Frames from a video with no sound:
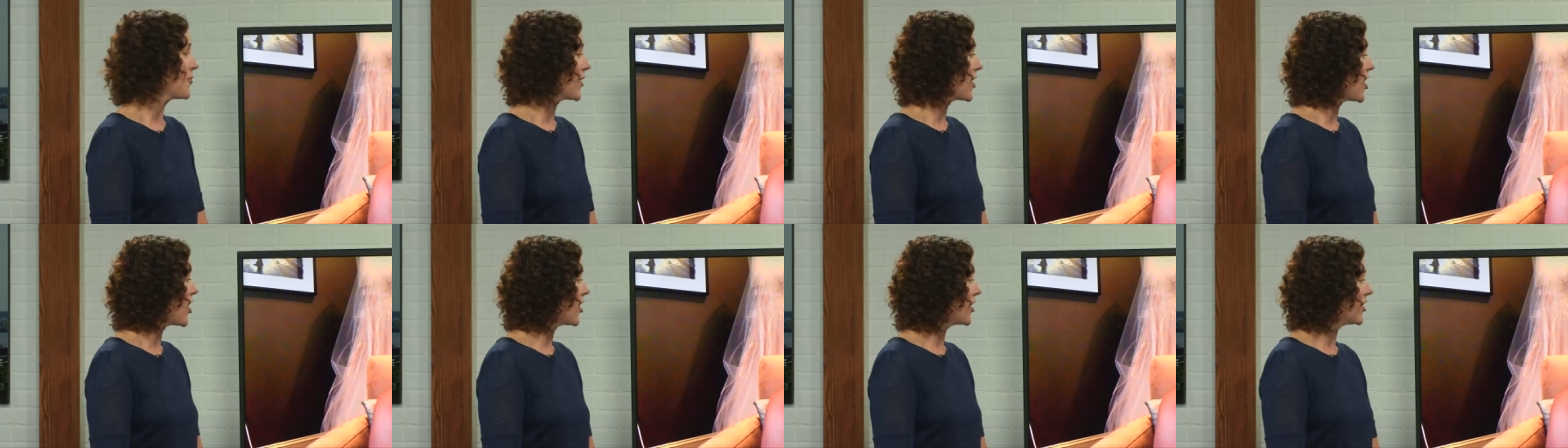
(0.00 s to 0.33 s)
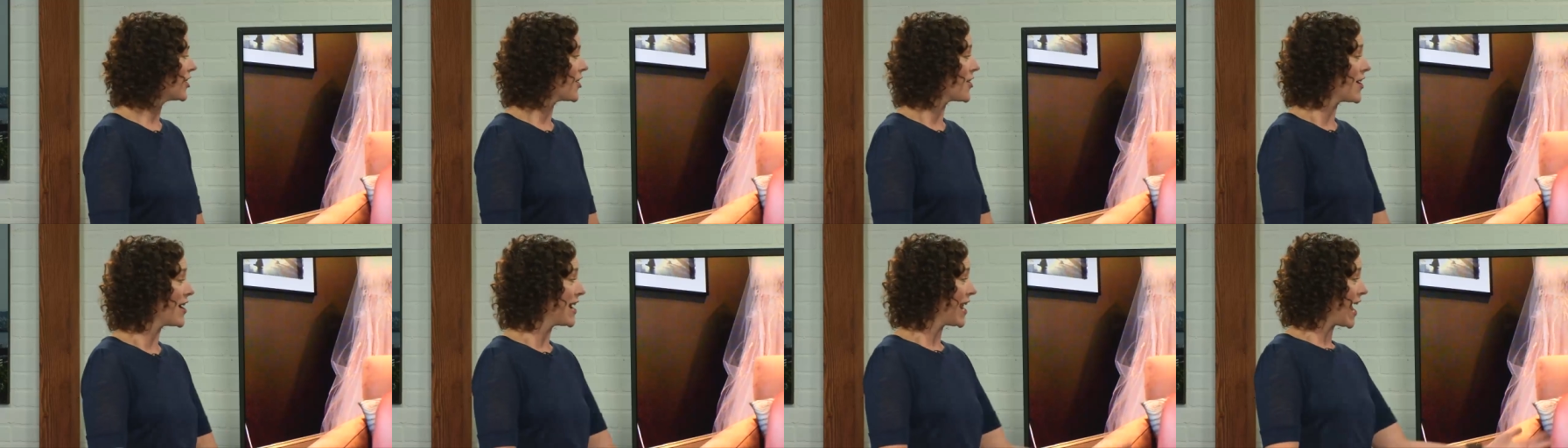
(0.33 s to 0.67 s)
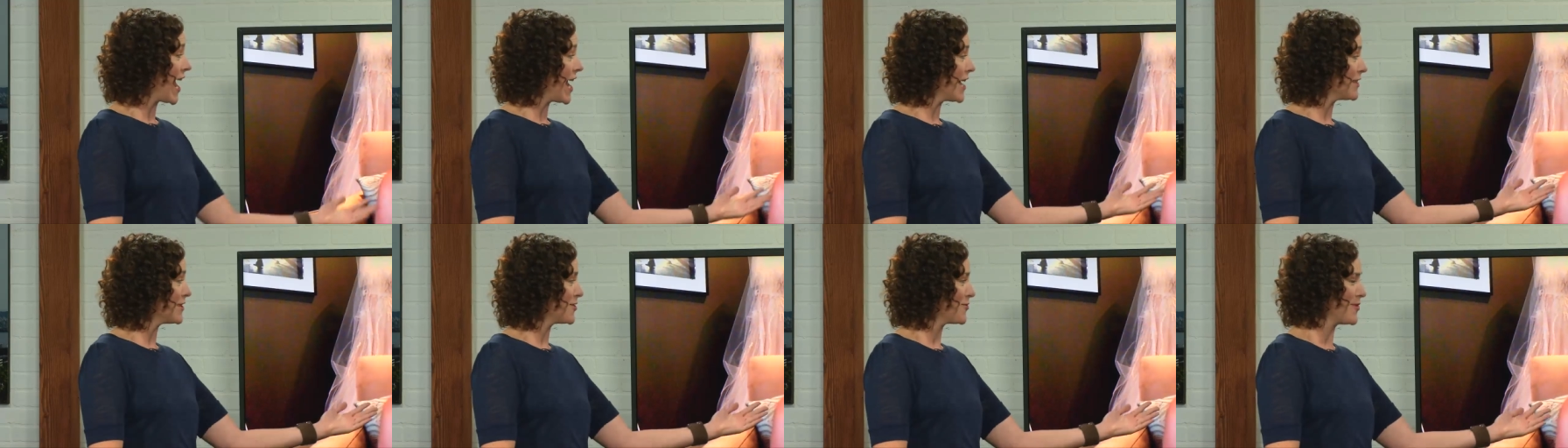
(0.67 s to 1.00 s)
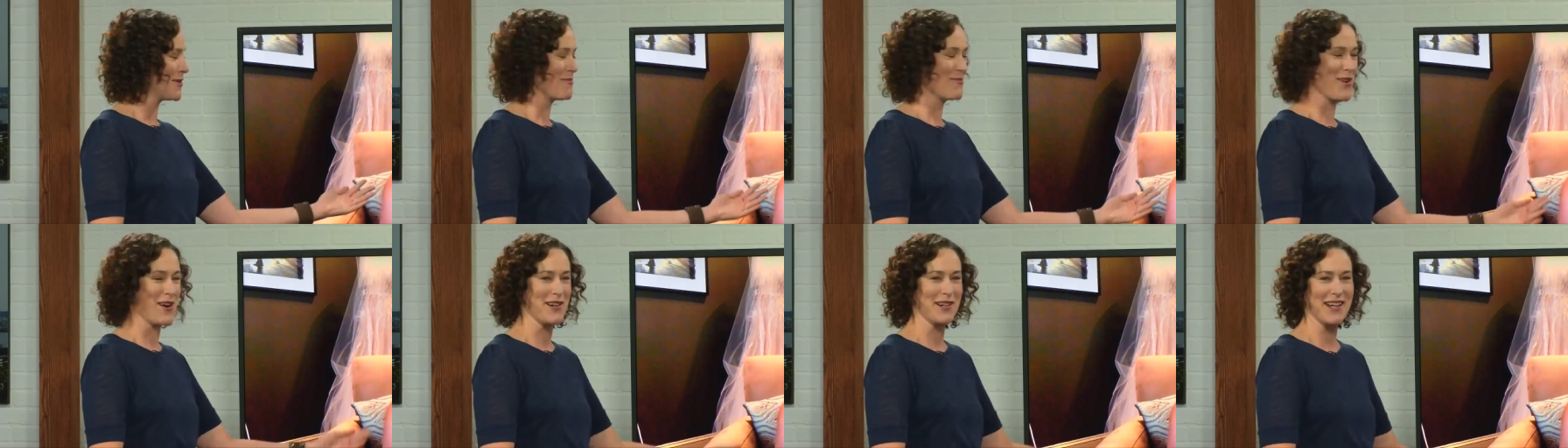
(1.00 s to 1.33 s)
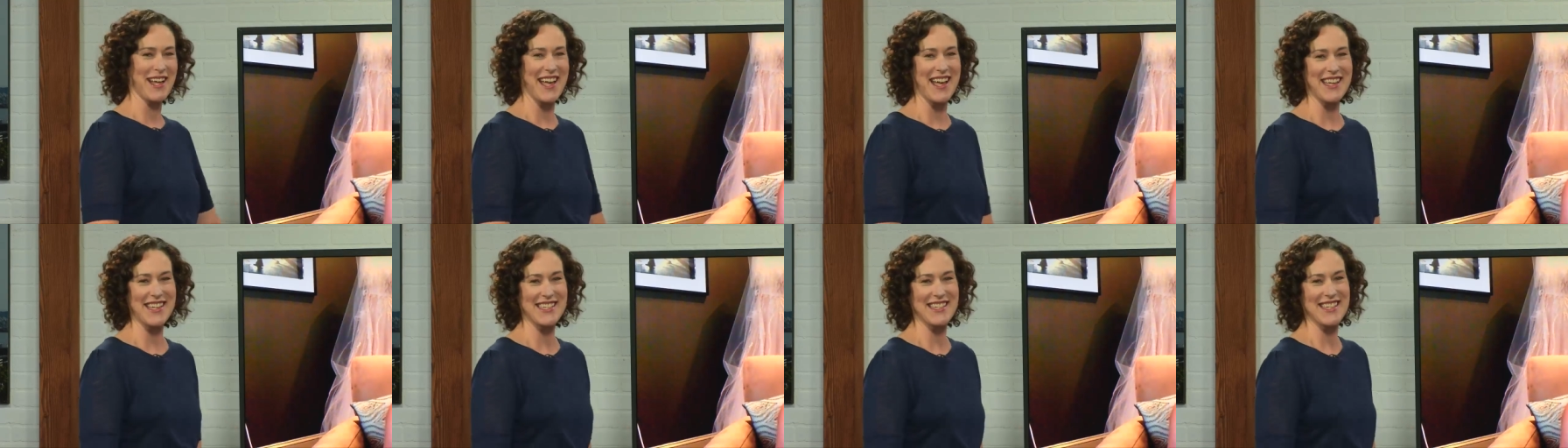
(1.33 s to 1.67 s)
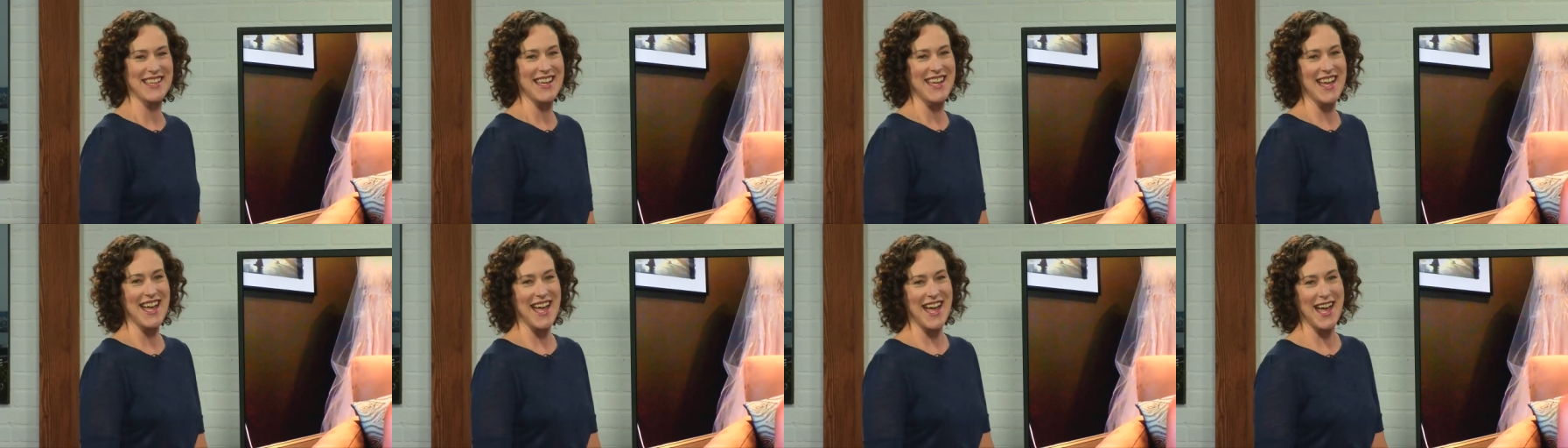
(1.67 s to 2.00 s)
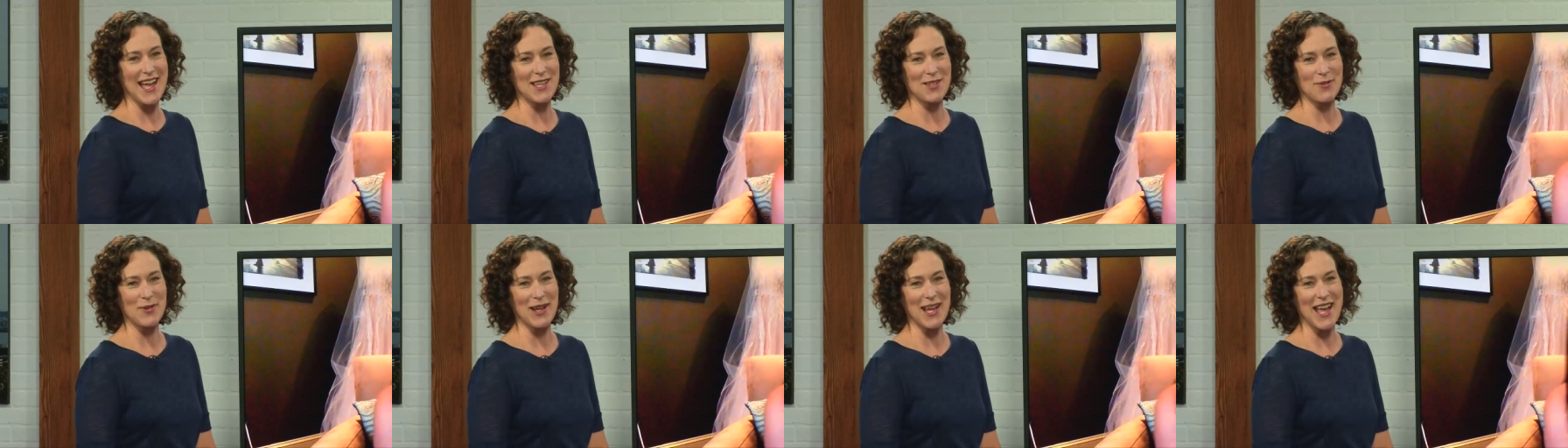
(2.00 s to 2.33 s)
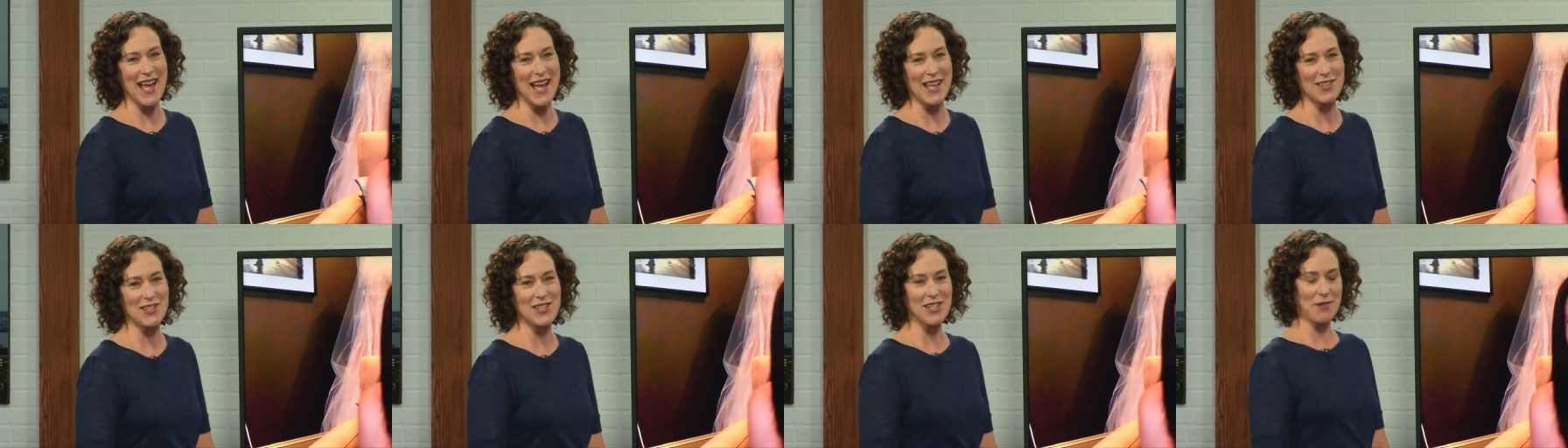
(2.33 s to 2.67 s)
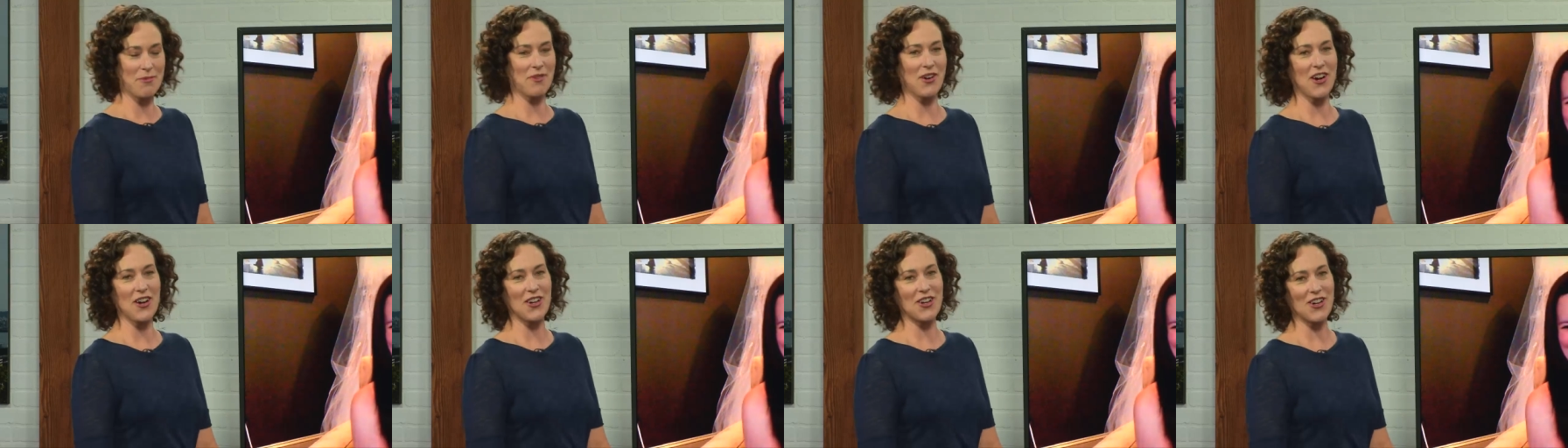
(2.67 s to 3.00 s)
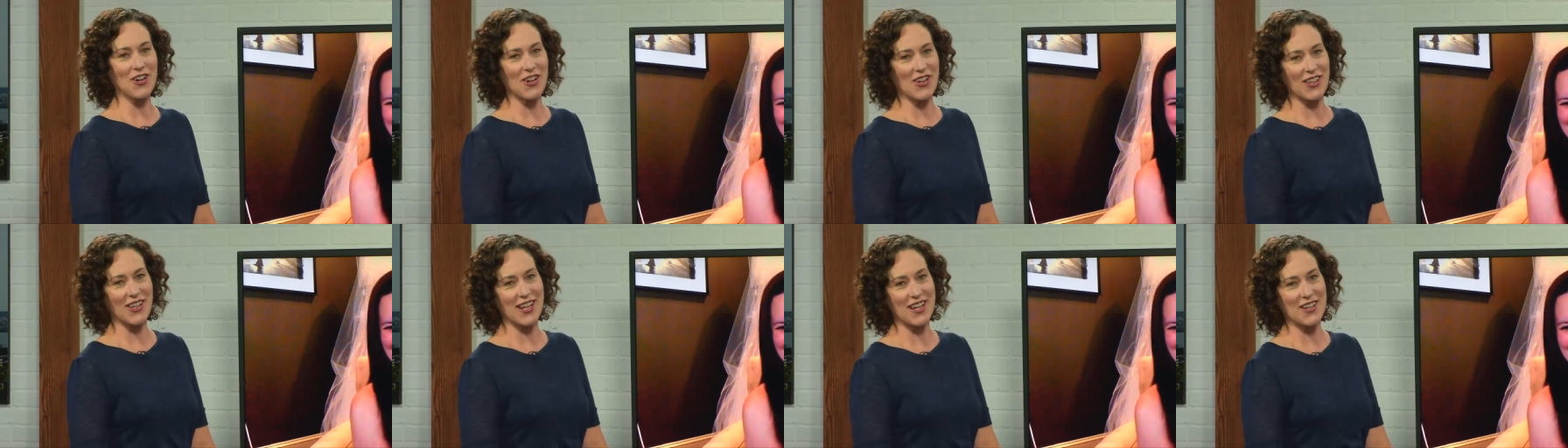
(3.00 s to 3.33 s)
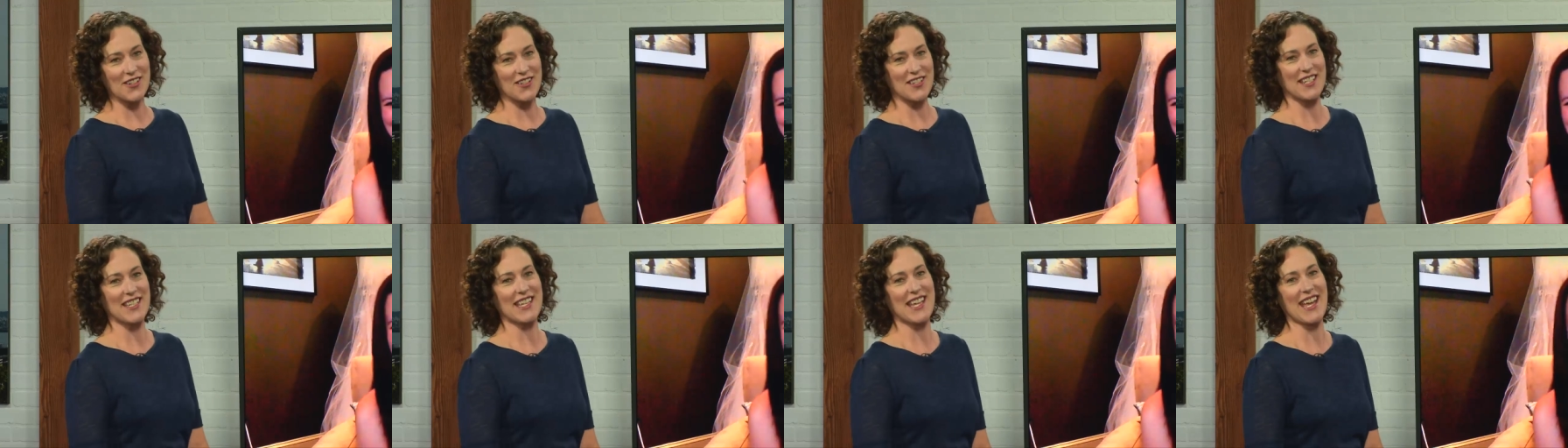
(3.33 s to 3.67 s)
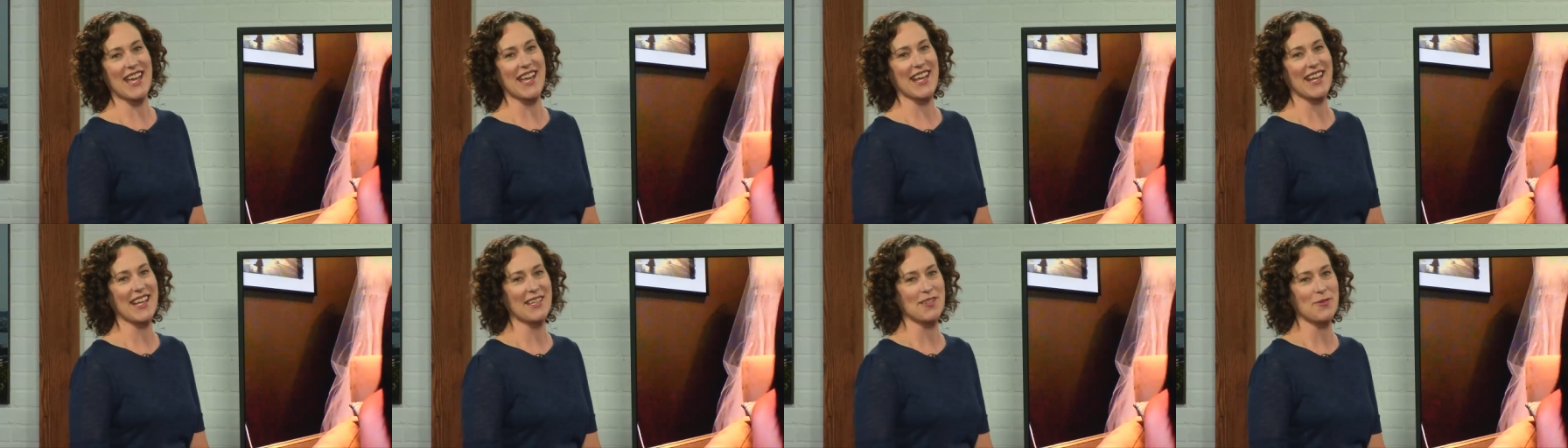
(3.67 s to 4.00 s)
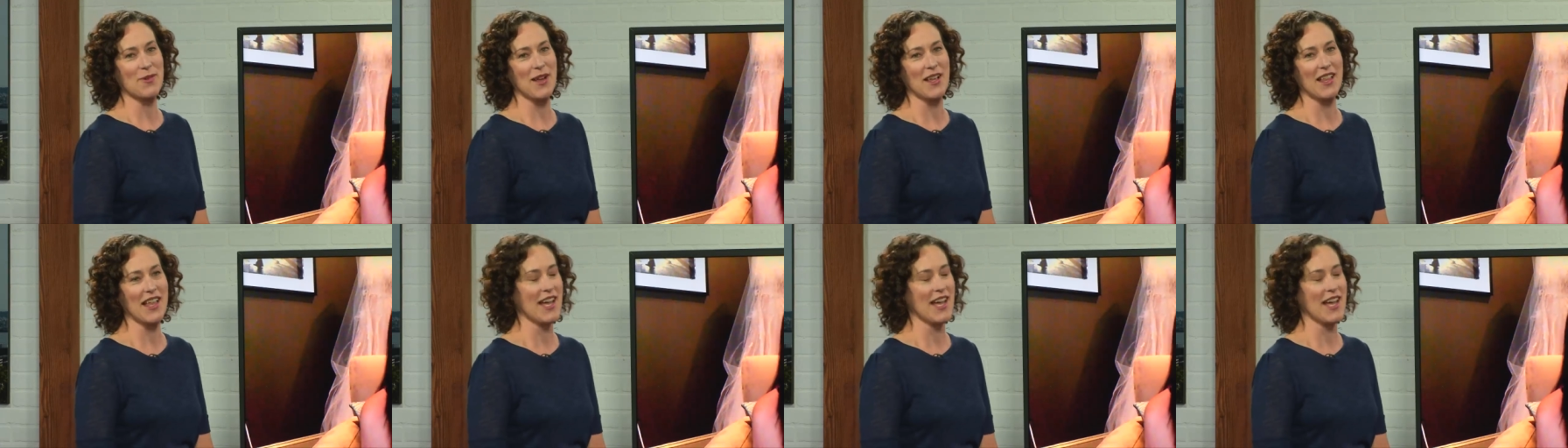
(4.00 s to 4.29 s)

we call it our enhanced rebroadcast, as we had Jim Garner earlier today, as well